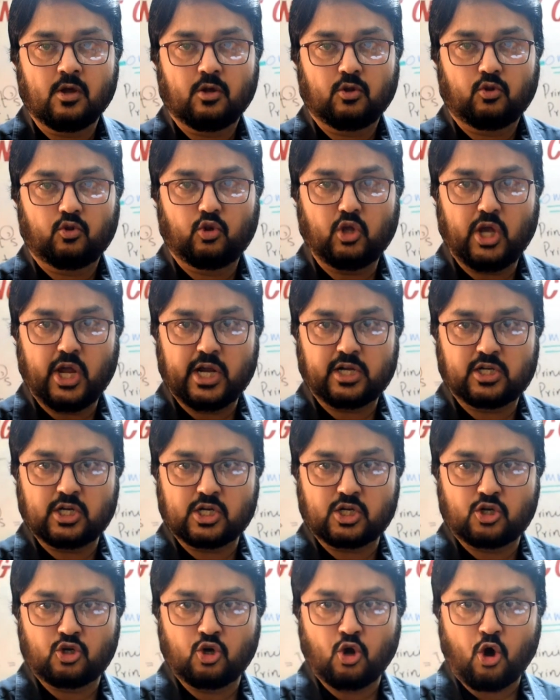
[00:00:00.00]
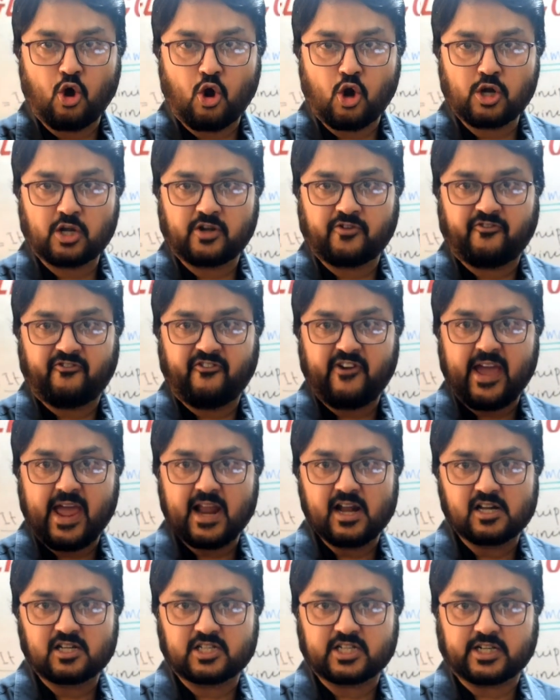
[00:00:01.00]
They did not
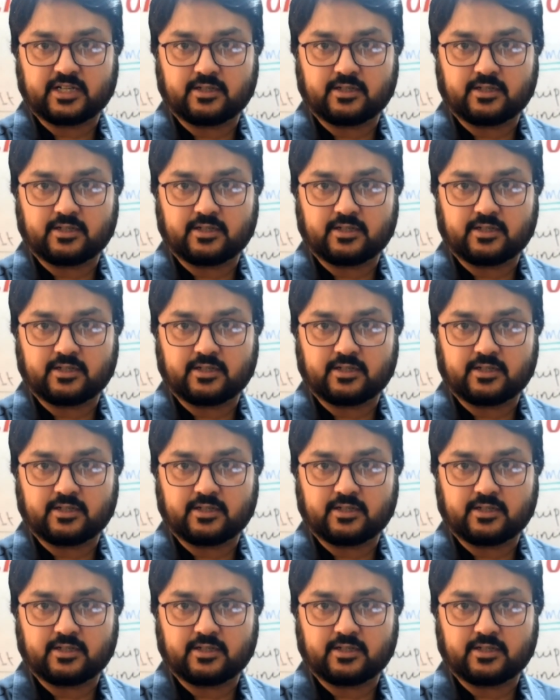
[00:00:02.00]
felt.